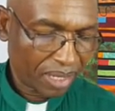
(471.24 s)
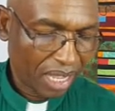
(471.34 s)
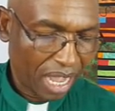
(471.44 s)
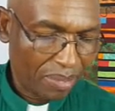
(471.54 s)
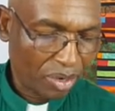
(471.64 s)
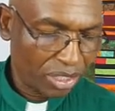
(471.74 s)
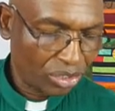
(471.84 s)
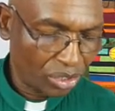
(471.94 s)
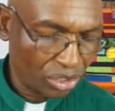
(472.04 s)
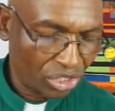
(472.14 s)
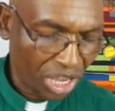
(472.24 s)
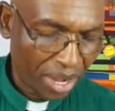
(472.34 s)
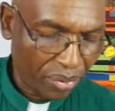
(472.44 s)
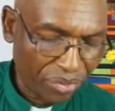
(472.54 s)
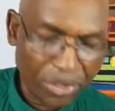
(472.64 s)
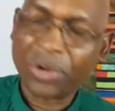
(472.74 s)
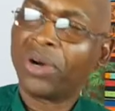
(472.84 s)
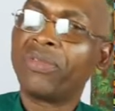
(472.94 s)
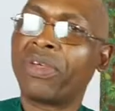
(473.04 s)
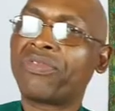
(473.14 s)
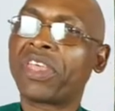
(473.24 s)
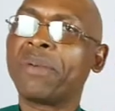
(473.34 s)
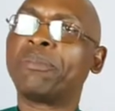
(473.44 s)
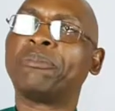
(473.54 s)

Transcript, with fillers: I'm going to share with you on the theme,